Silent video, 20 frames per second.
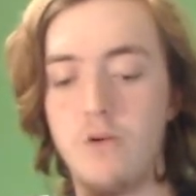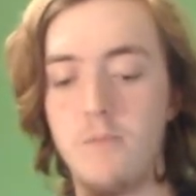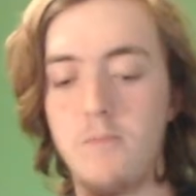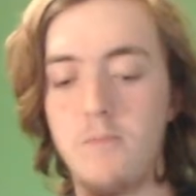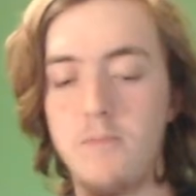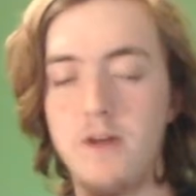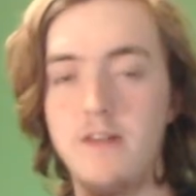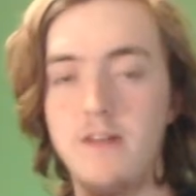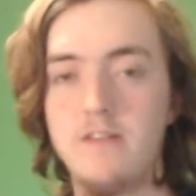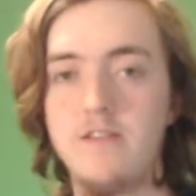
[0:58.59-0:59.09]

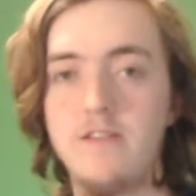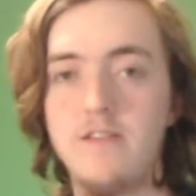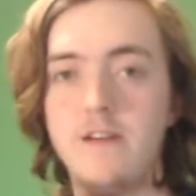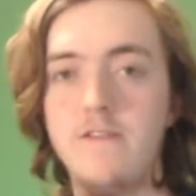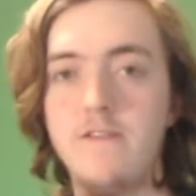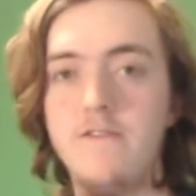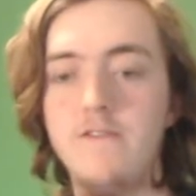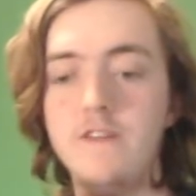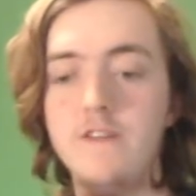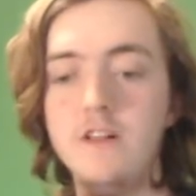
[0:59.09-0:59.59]
Best
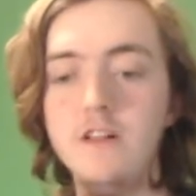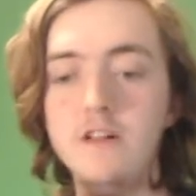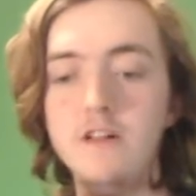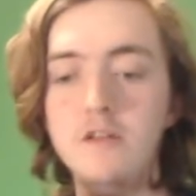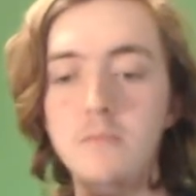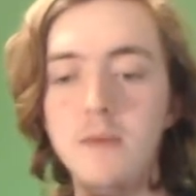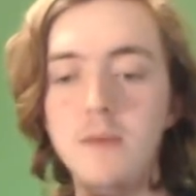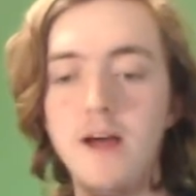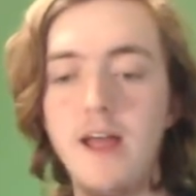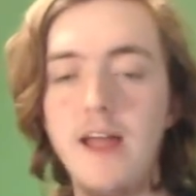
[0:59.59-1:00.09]

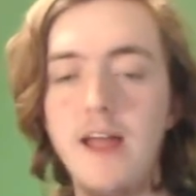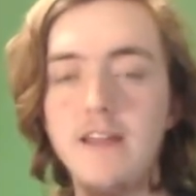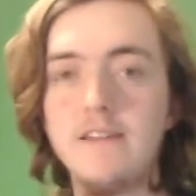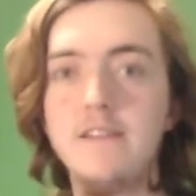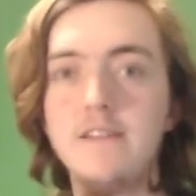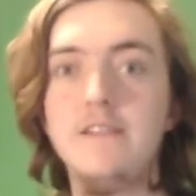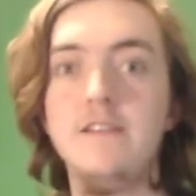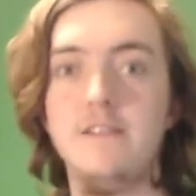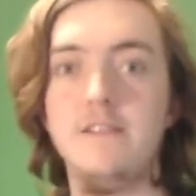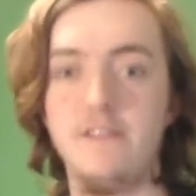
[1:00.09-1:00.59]
Film
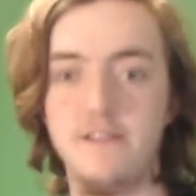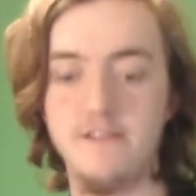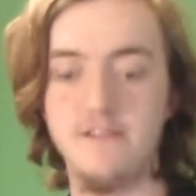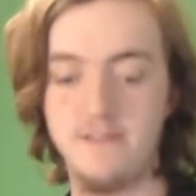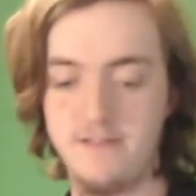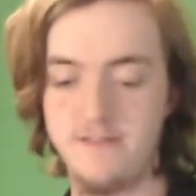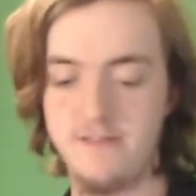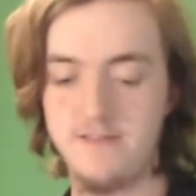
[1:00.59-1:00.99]
Editing.